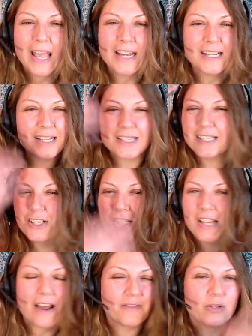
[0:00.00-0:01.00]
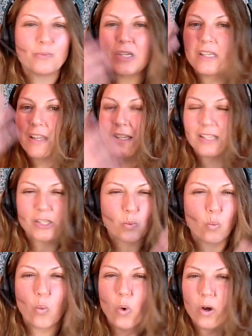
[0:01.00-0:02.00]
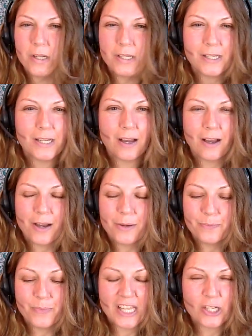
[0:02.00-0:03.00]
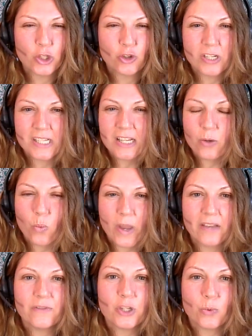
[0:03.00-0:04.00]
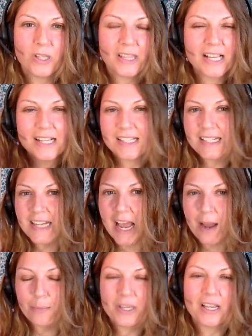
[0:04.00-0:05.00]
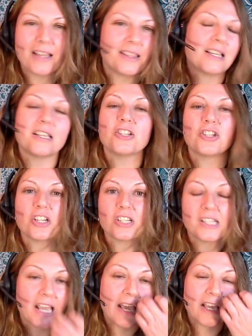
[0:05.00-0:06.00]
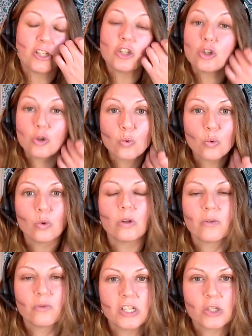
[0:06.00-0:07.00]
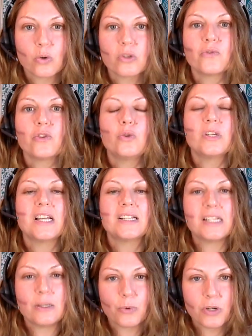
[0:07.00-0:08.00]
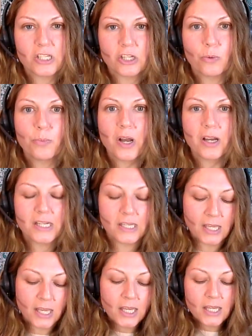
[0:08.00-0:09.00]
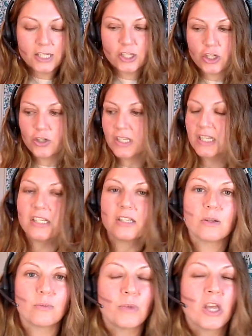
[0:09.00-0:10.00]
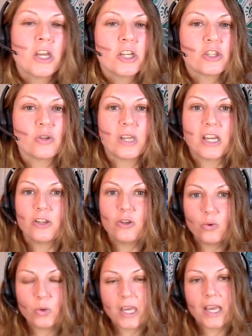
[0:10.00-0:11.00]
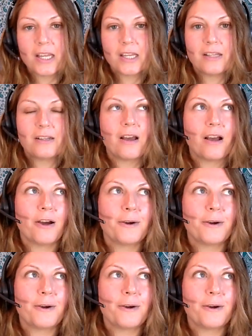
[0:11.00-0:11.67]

And it doesn't just have to be like this one intrinsic way of doing things. Tapping, I think, is just a tool, a resource for you to get deeper into your body, into your system, so that you can.